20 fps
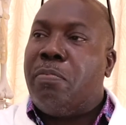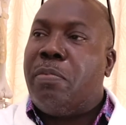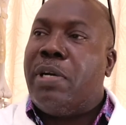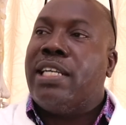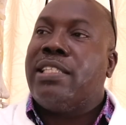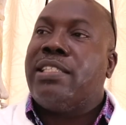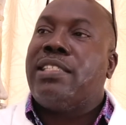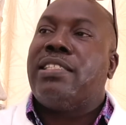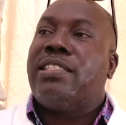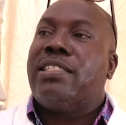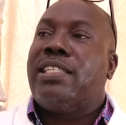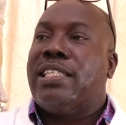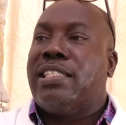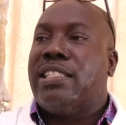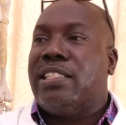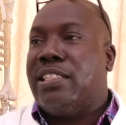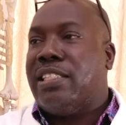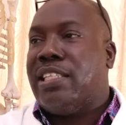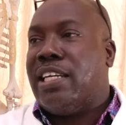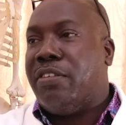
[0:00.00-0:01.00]
part okay.
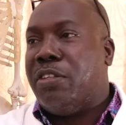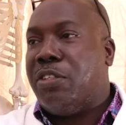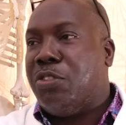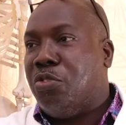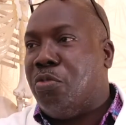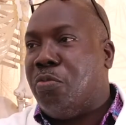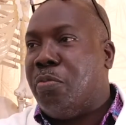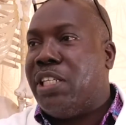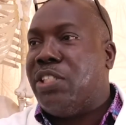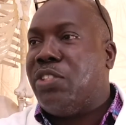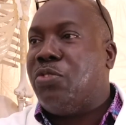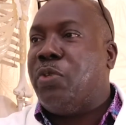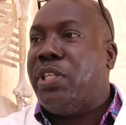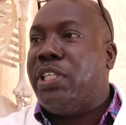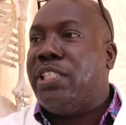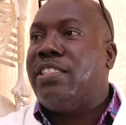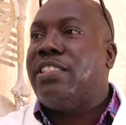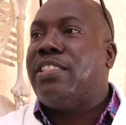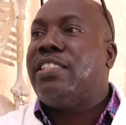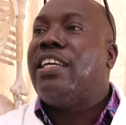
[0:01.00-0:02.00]
doesn't carry so much weight.
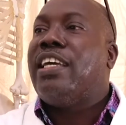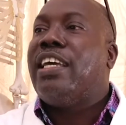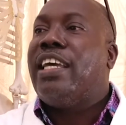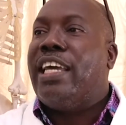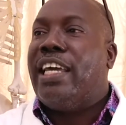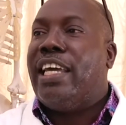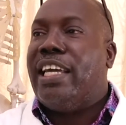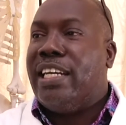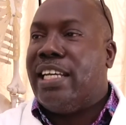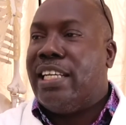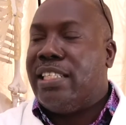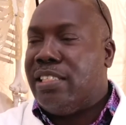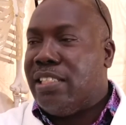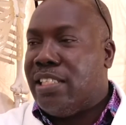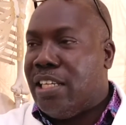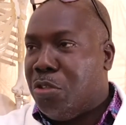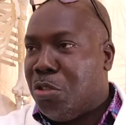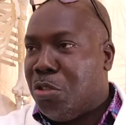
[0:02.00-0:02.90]
Right, right. And that is an